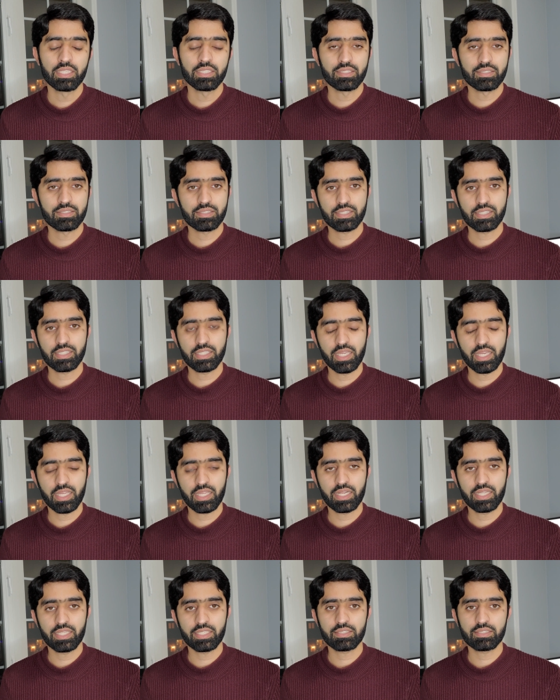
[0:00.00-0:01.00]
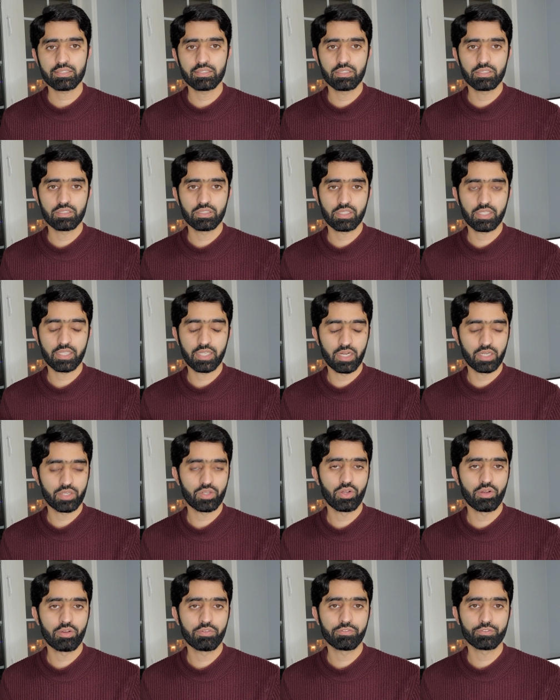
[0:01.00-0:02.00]
the CRS
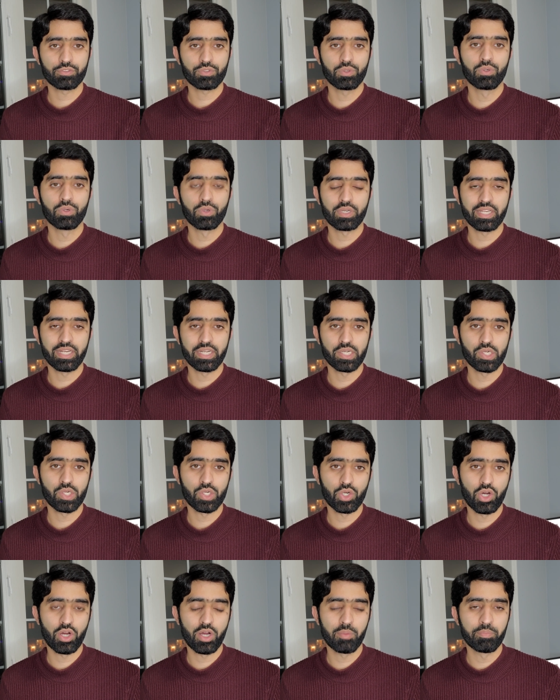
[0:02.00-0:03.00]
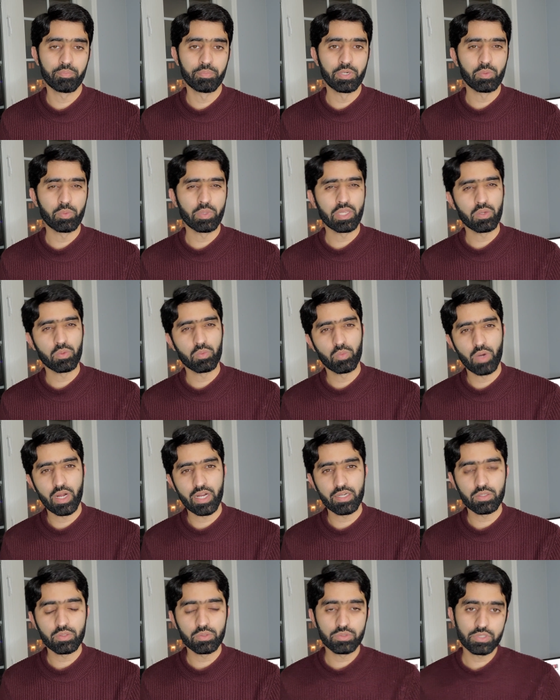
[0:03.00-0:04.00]
cutoff score can drop between
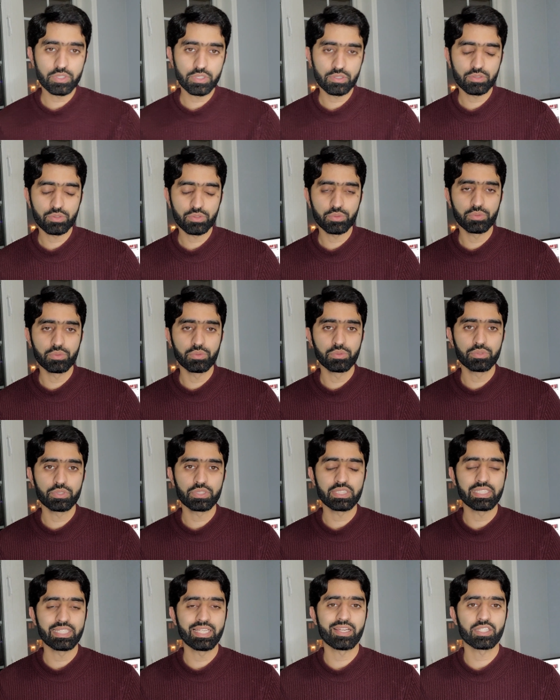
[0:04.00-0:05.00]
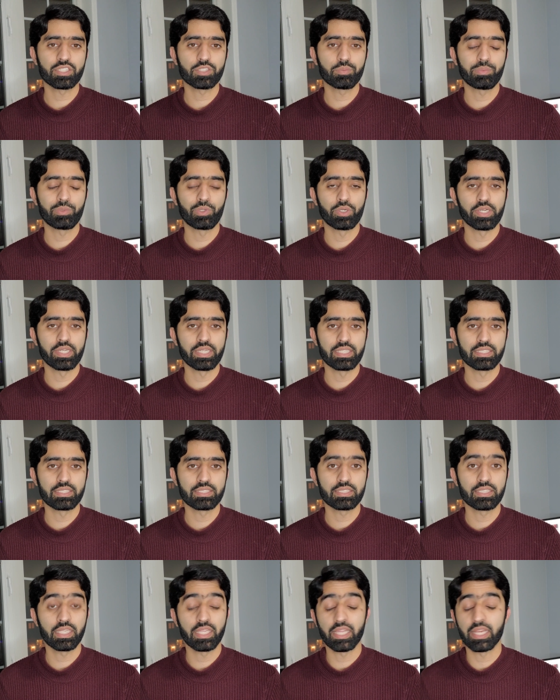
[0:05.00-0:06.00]
one to two CRS
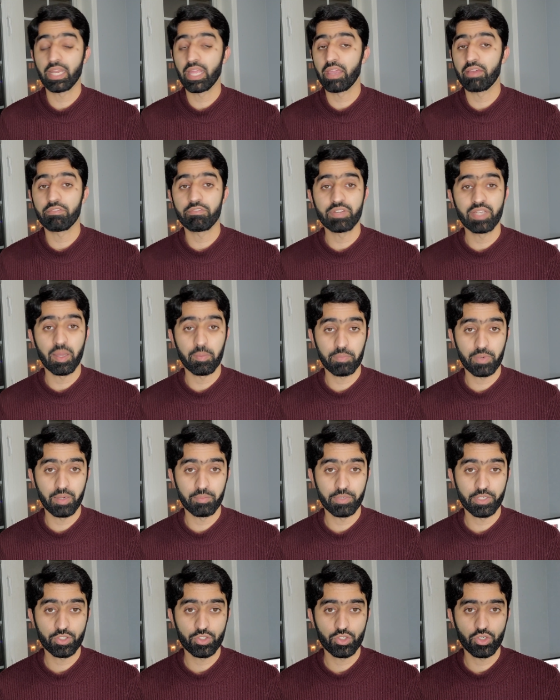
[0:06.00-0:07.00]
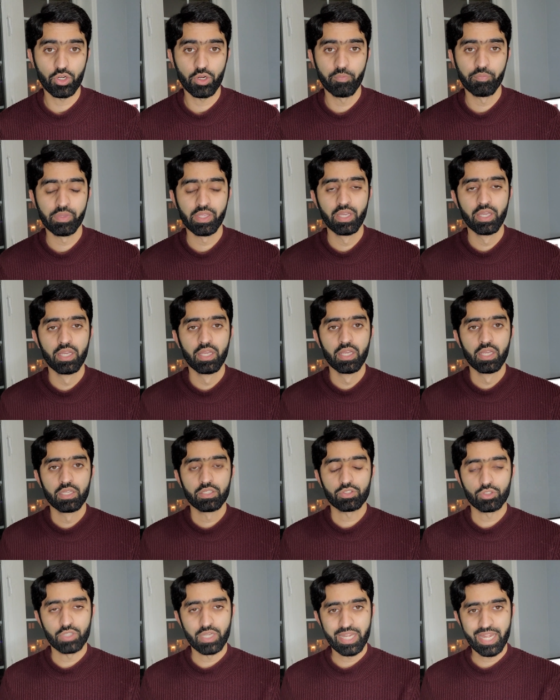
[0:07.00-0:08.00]
points in every upcoming draw.
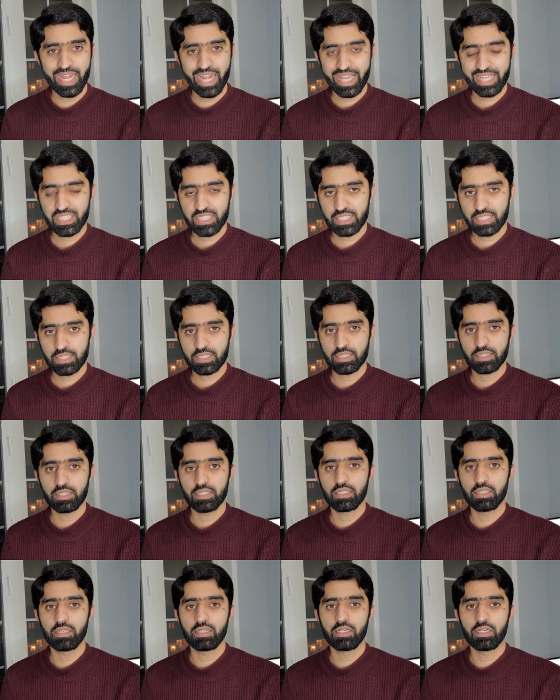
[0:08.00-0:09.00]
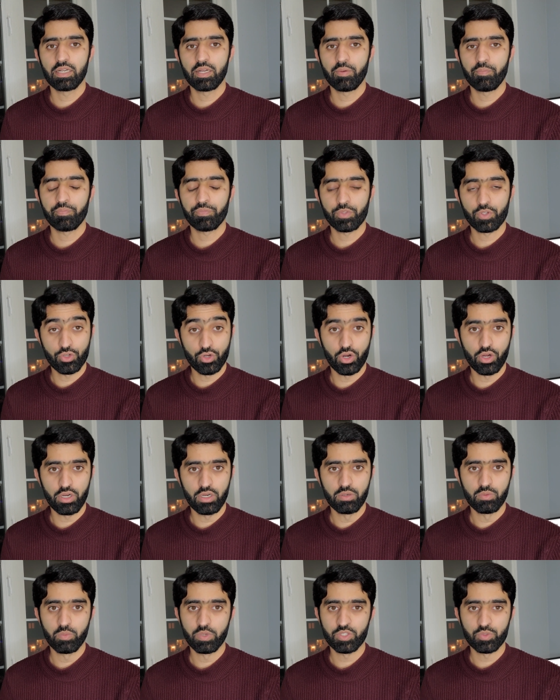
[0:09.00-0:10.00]
So the next um,
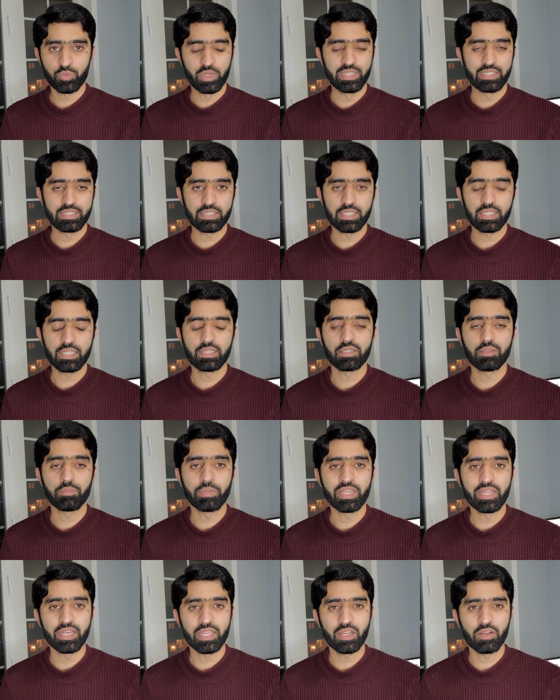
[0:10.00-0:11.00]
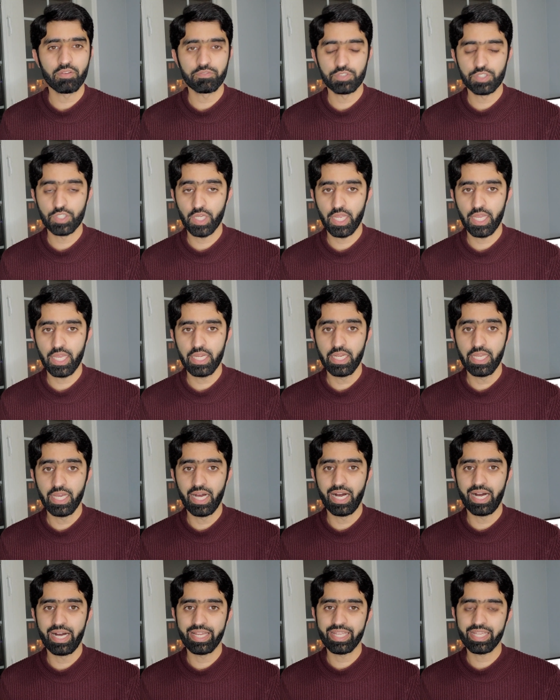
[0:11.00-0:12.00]
draw, which we'll see in the beginning of Jan,
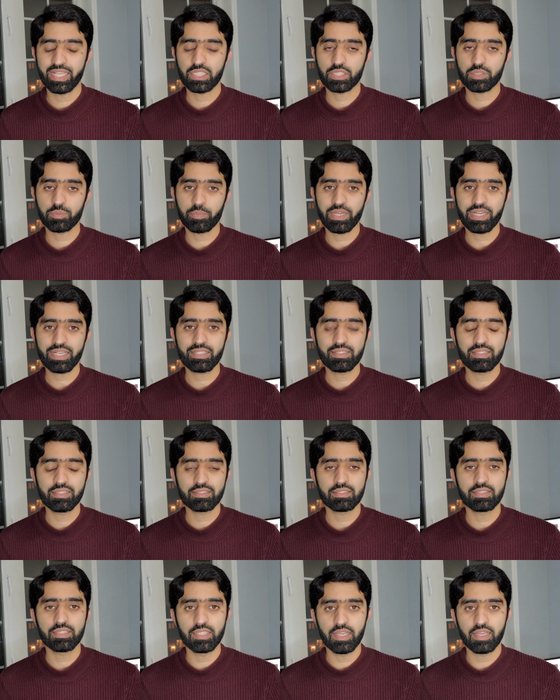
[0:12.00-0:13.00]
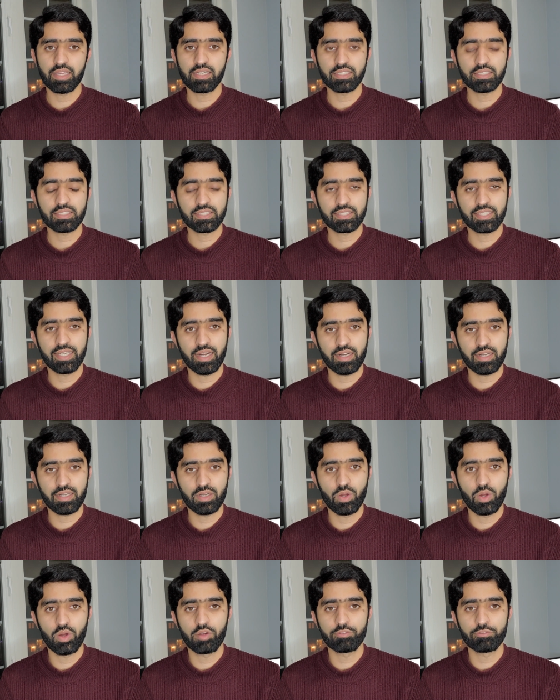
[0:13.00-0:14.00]
I expect the CRS
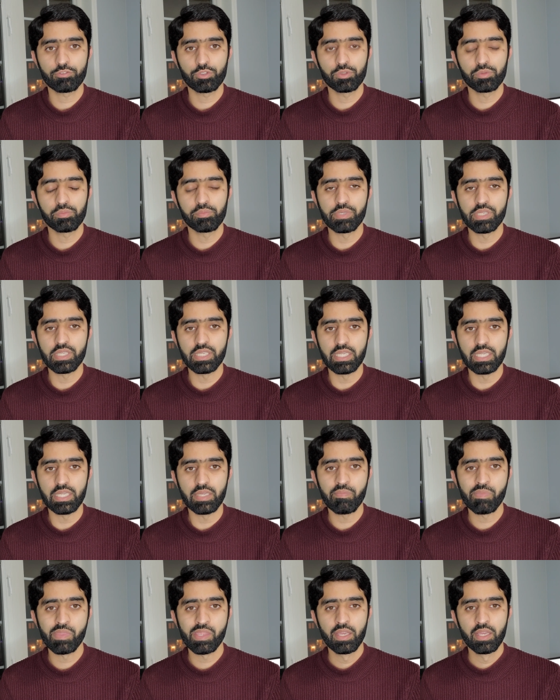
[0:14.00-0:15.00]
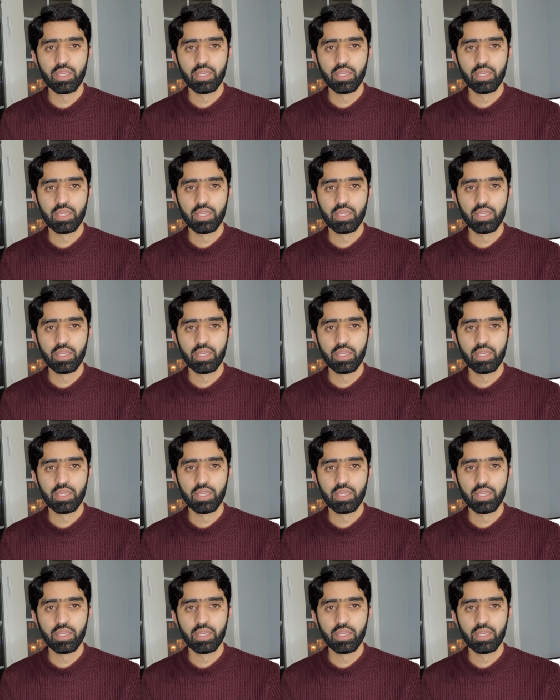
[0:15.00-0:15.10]
cutoff to be